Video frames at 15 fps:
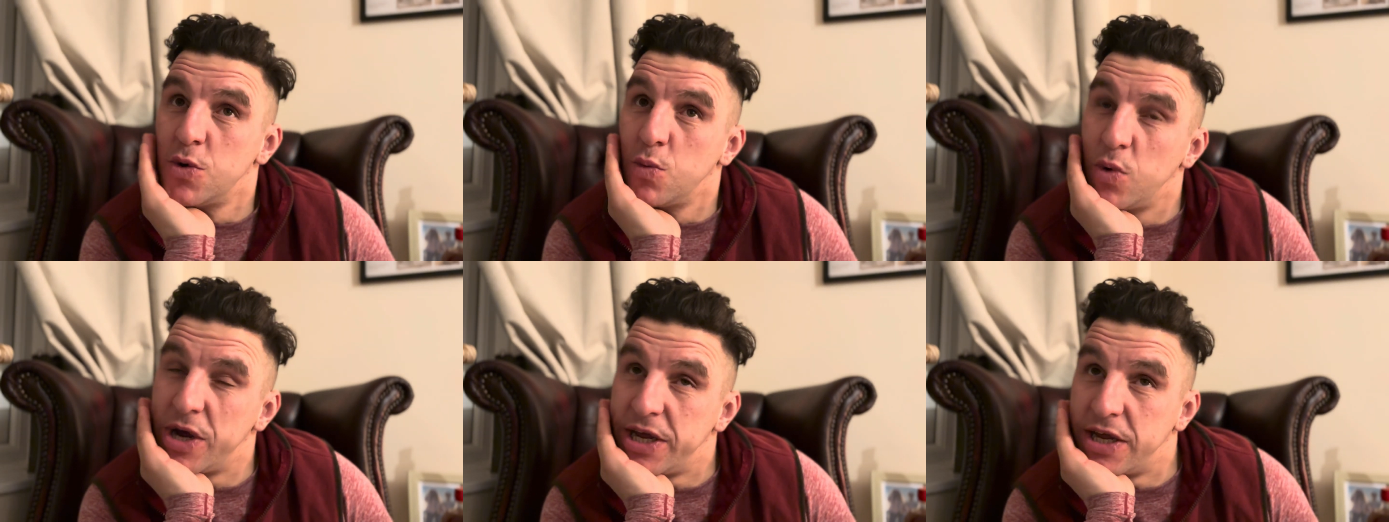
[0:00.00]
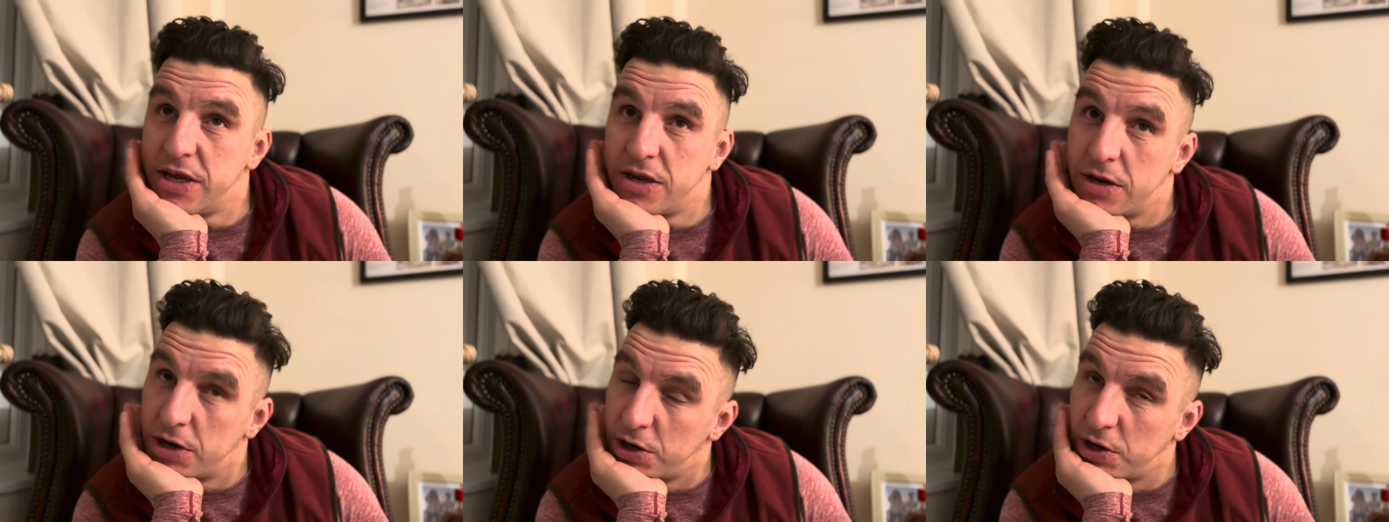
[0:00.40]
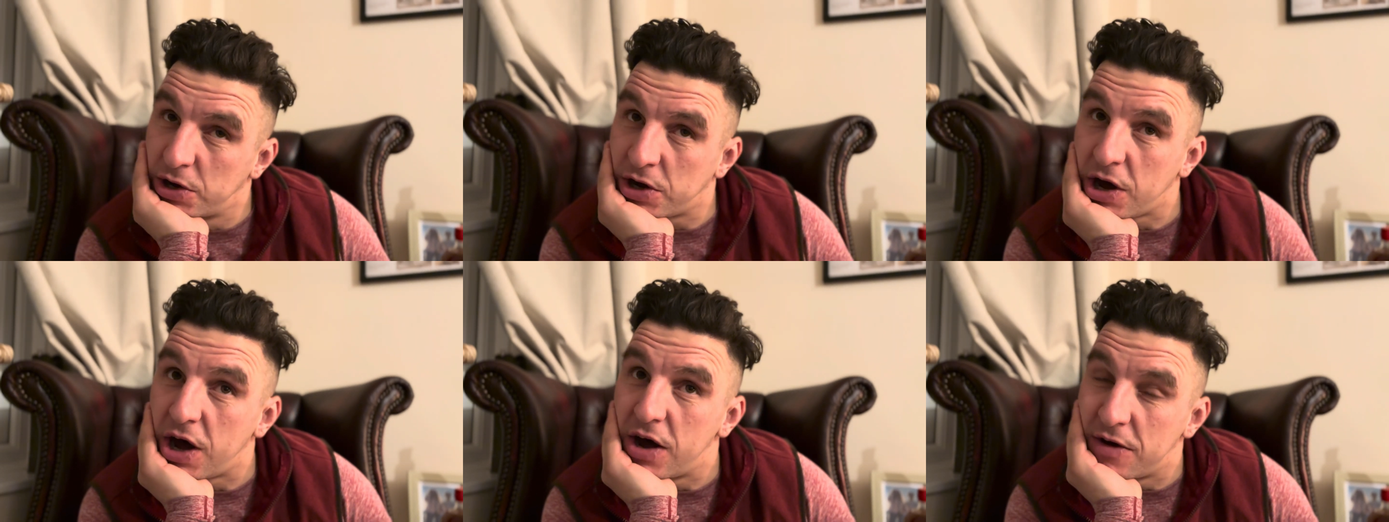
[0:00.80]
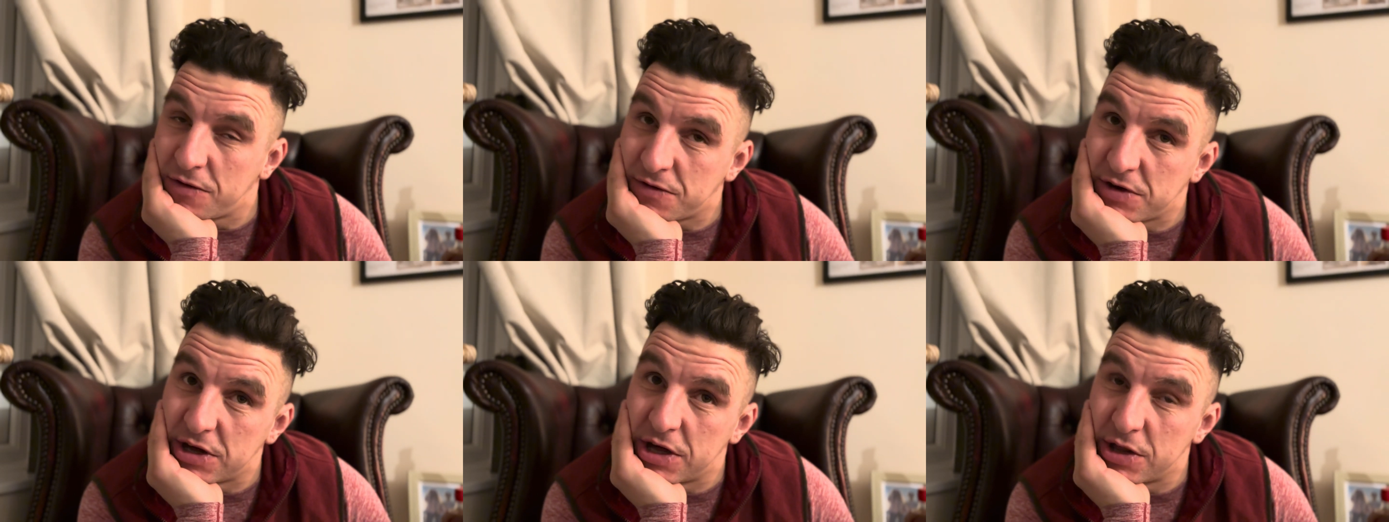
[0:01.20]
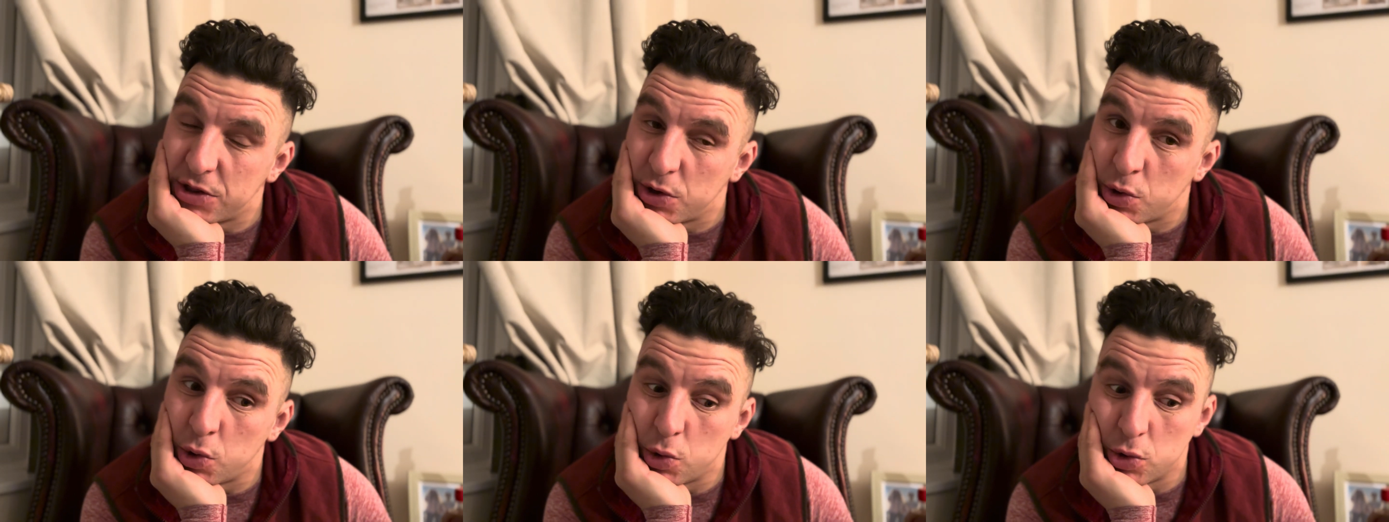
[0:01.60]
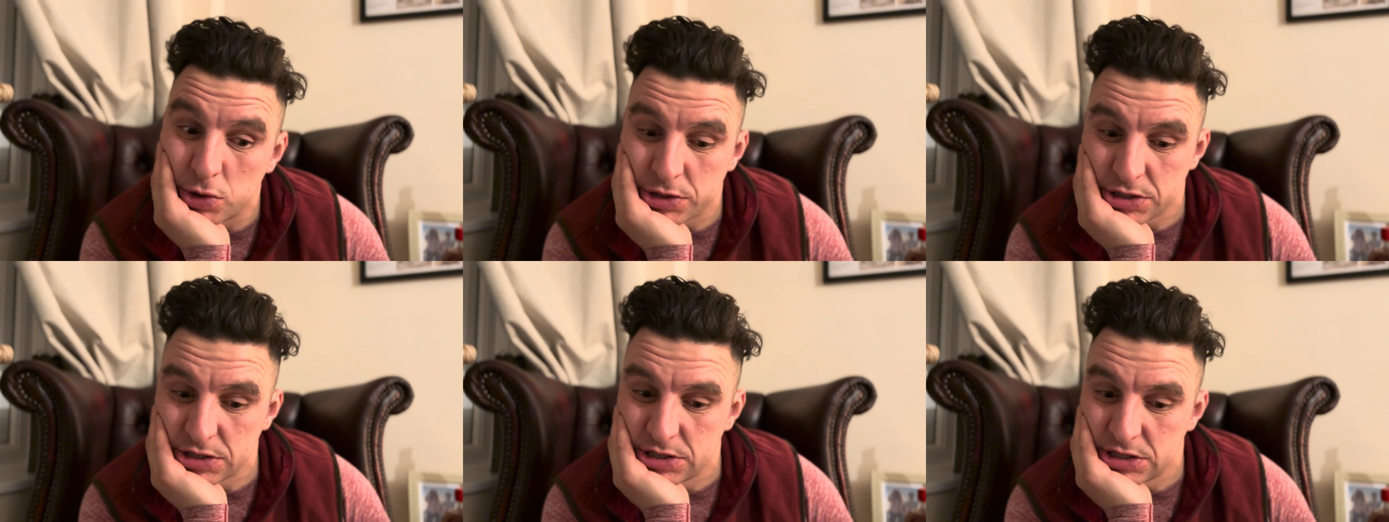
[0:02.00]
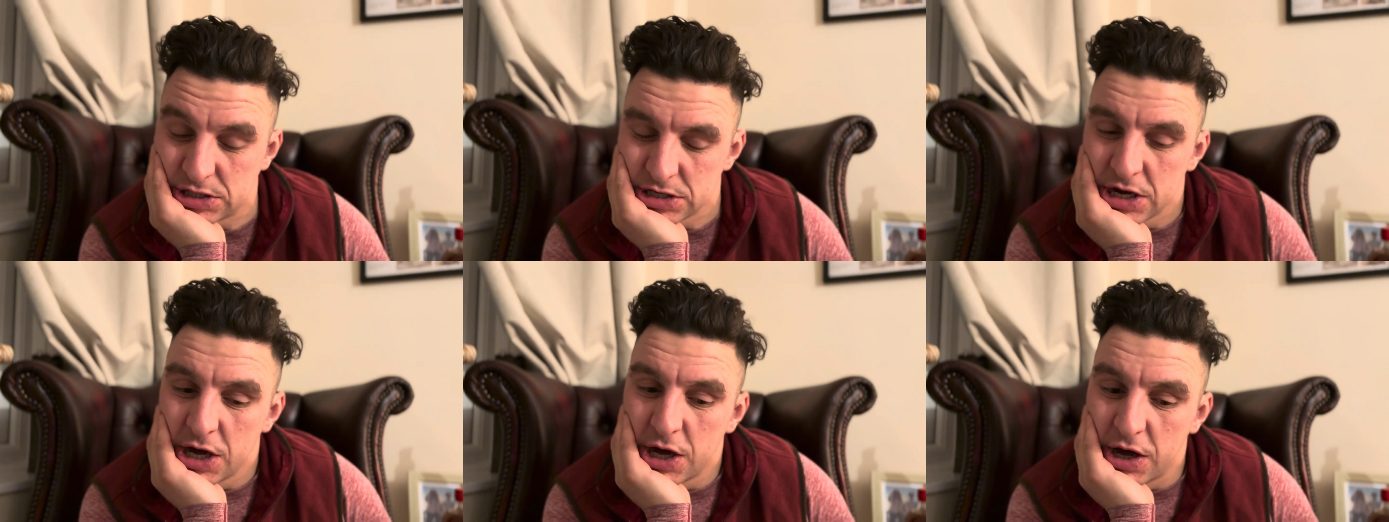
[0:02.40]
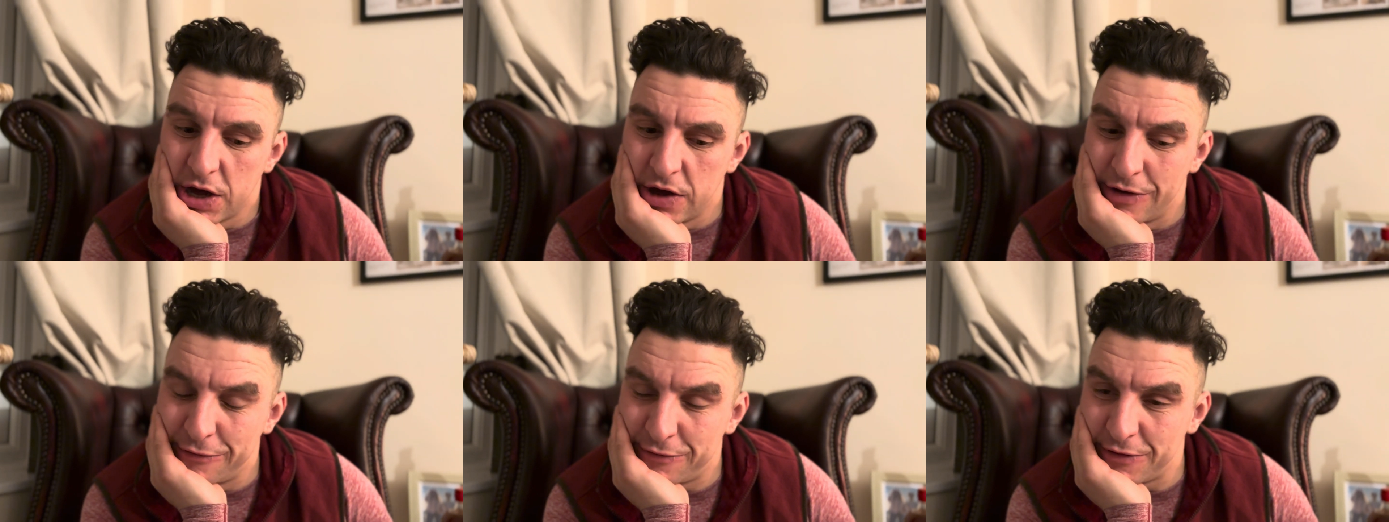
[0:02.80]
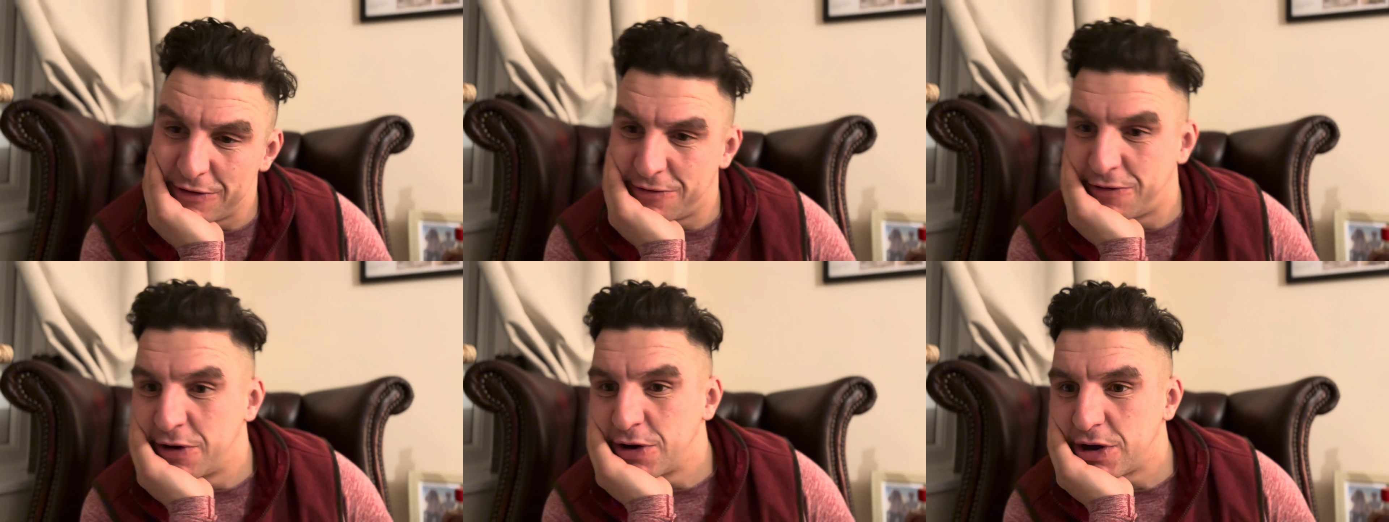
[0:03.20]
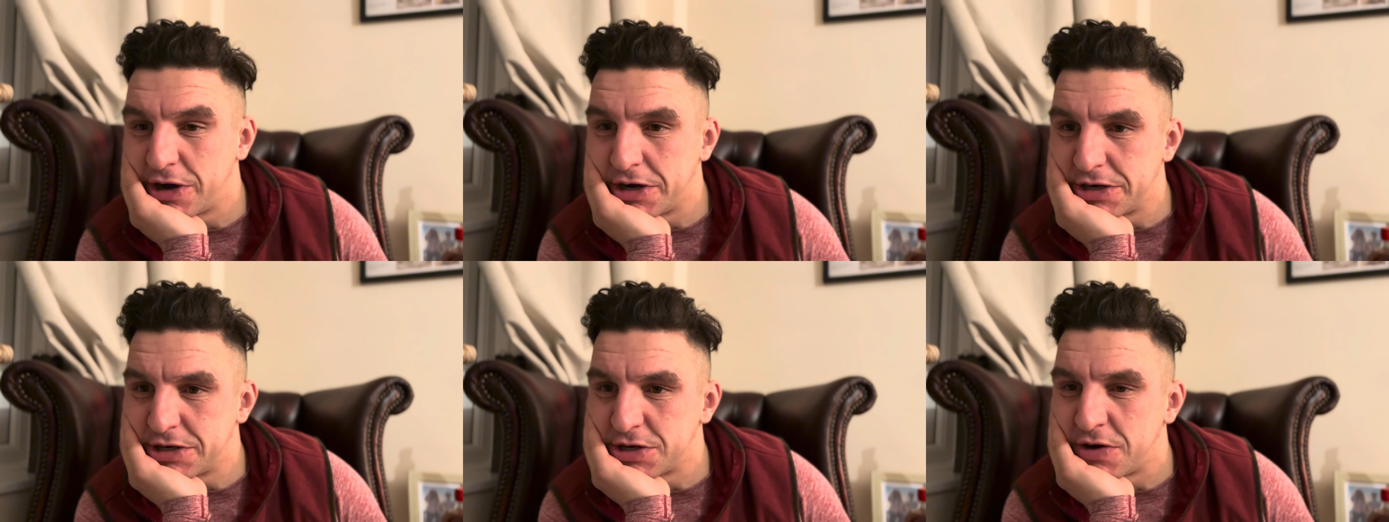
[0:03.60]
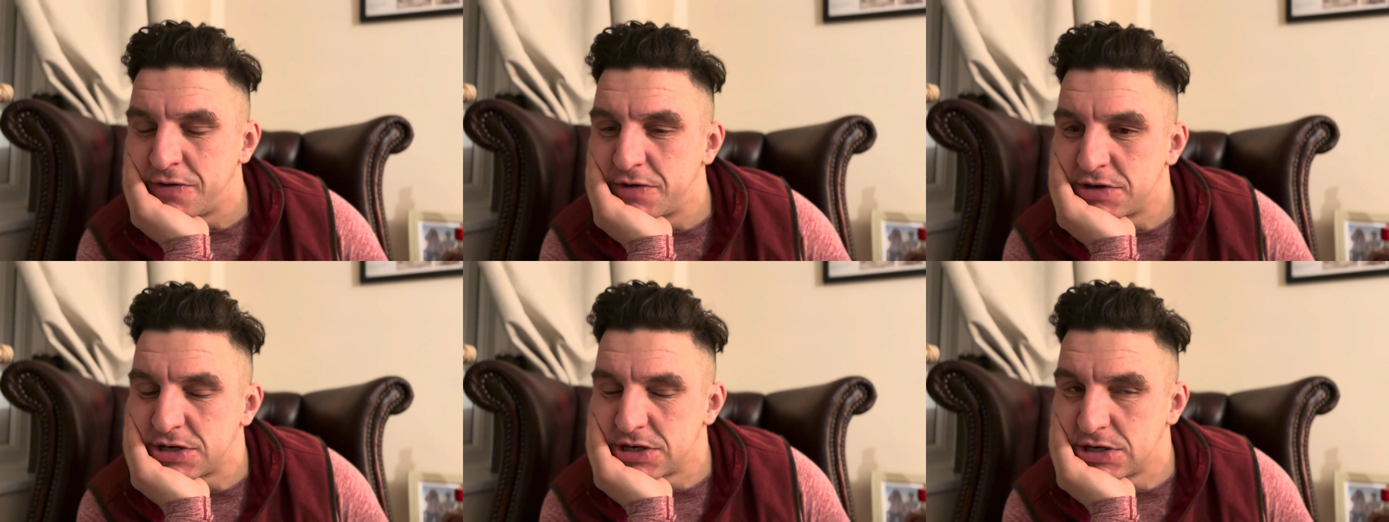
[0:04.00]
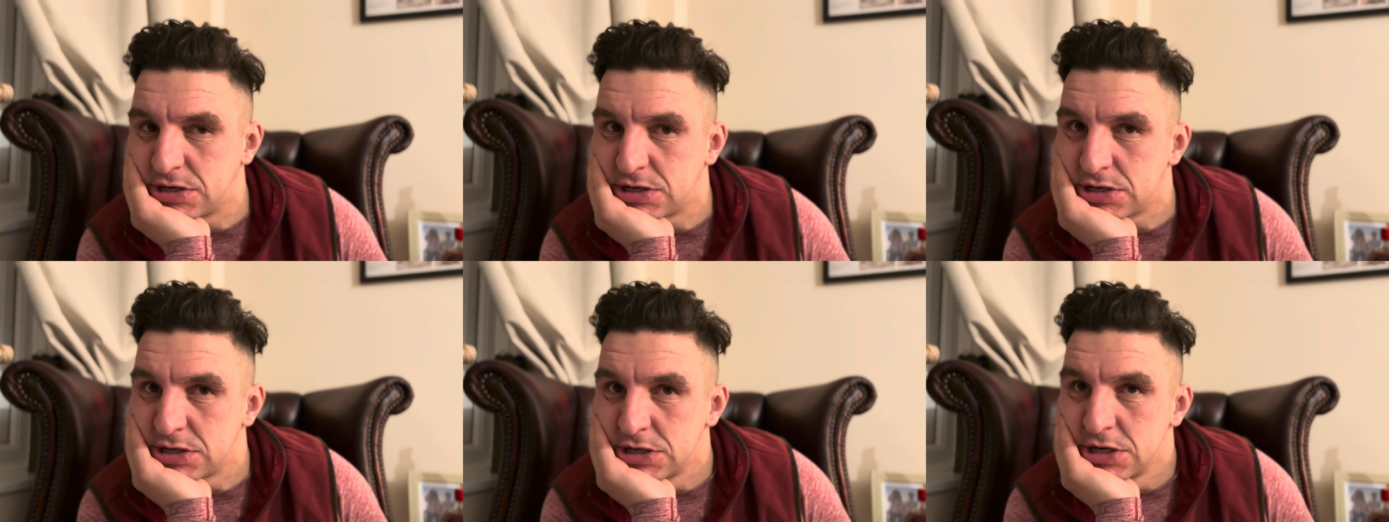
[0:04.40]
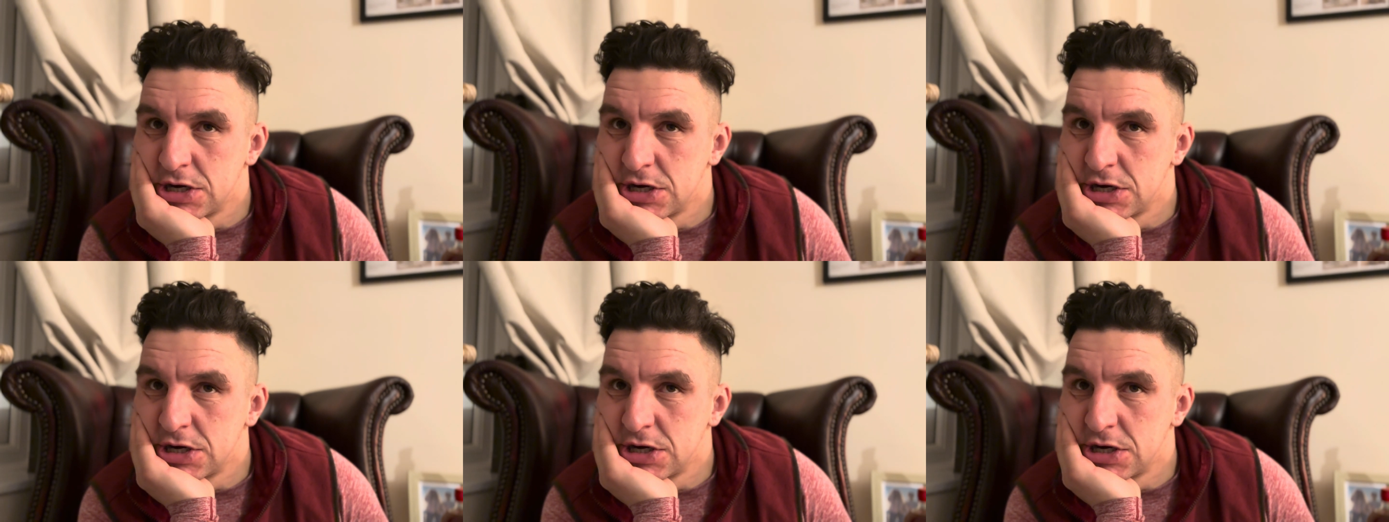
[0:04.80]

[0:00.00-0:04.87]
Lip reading: we look after the horses of Foot Guards officers